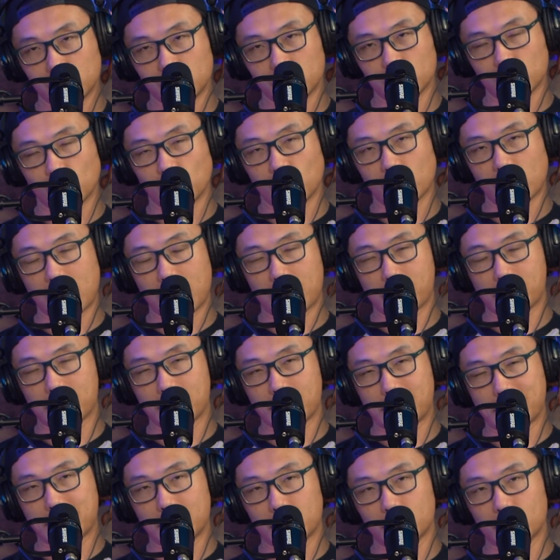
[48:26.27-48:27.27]
What
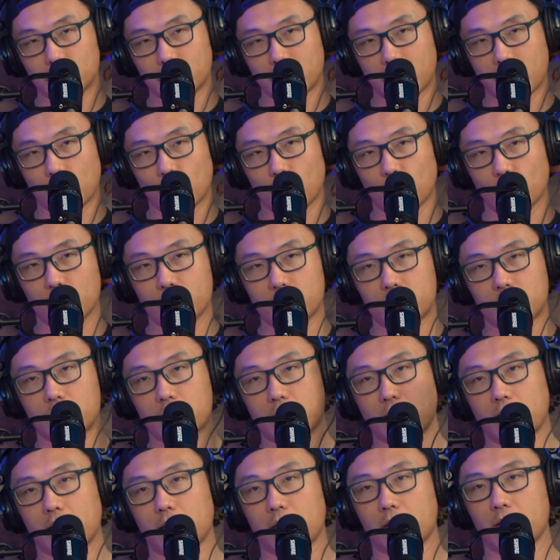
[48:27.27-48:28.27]
I would
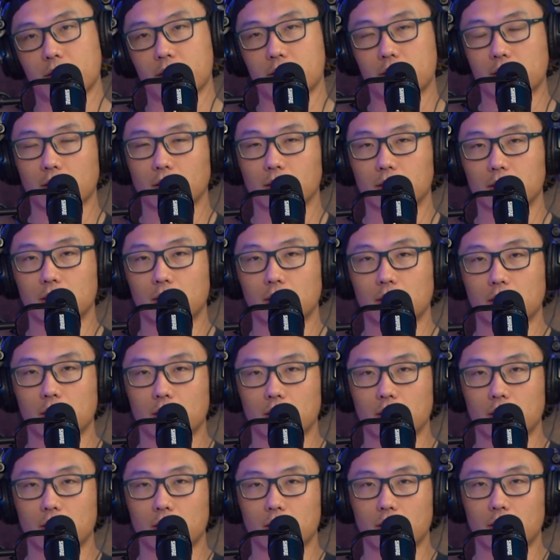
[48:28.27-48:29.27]
say is
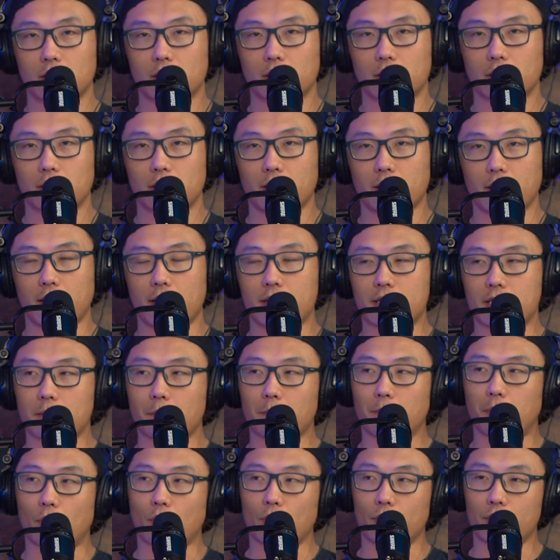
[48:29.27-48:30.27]
it's
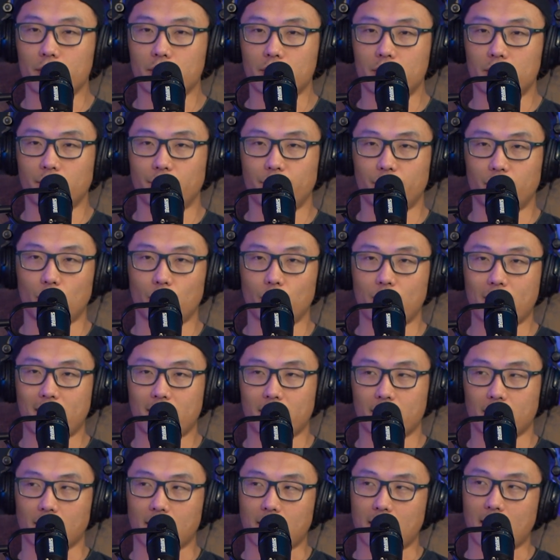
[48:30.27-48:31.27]
important to view that
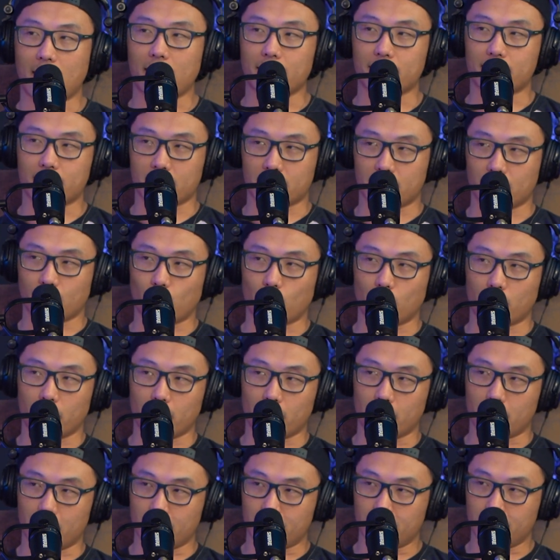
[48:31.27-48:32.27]
in the context of what
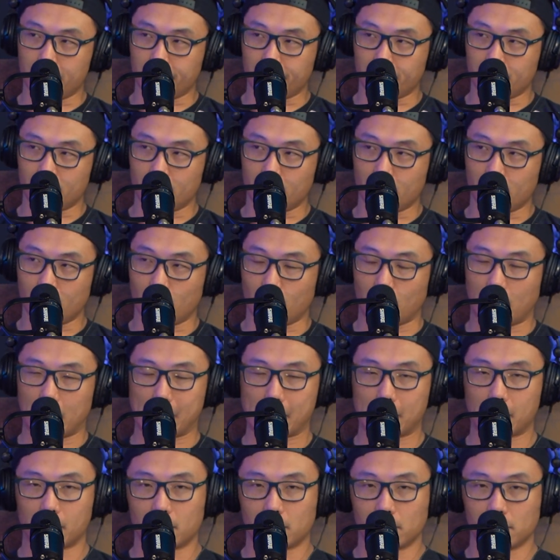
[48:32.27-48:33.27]
it is,
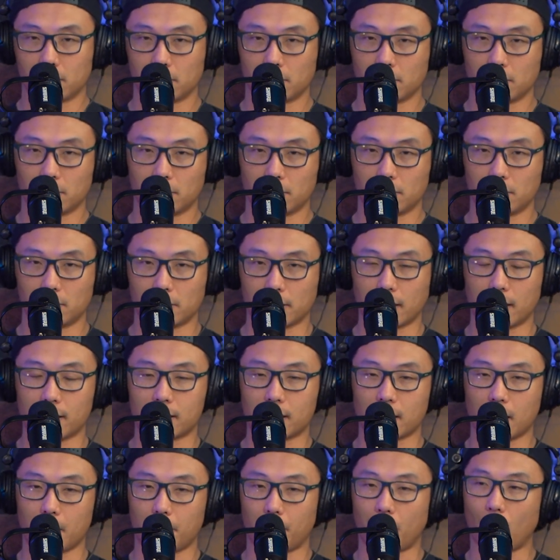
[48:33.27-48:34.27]
right? It's
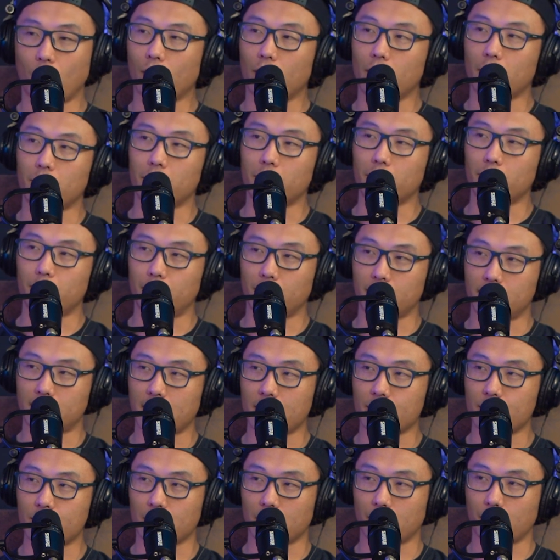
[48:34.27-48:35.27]
an important,
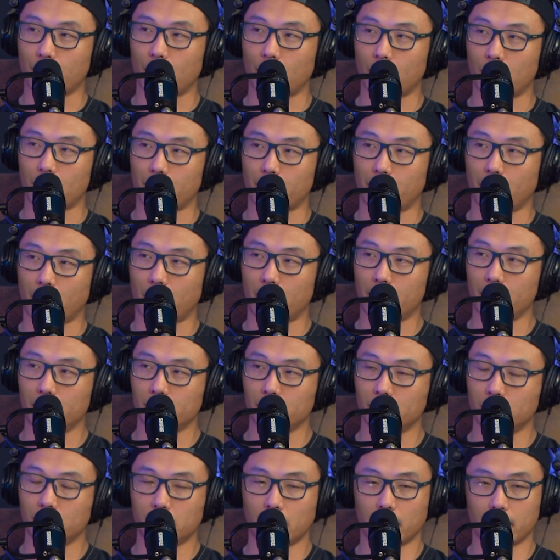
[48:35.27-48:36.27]
potentially important part.
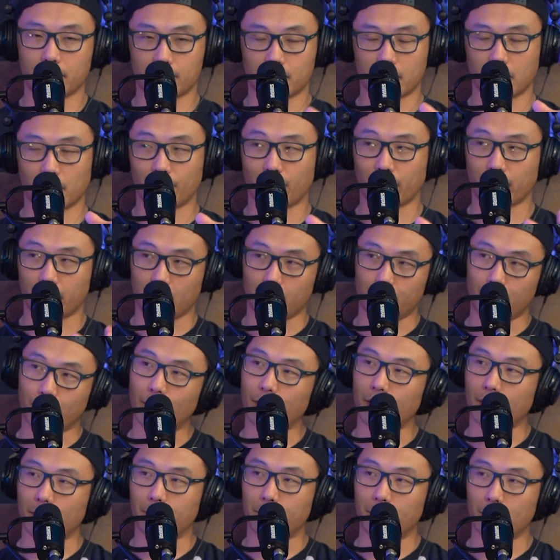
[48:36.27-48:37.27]
It's good for
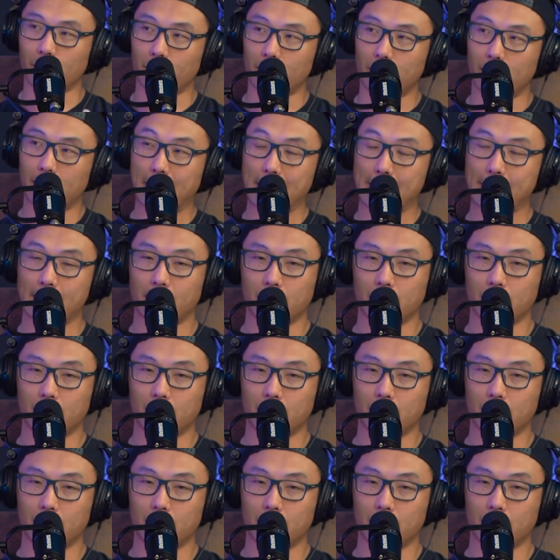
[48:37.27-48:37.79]
community building.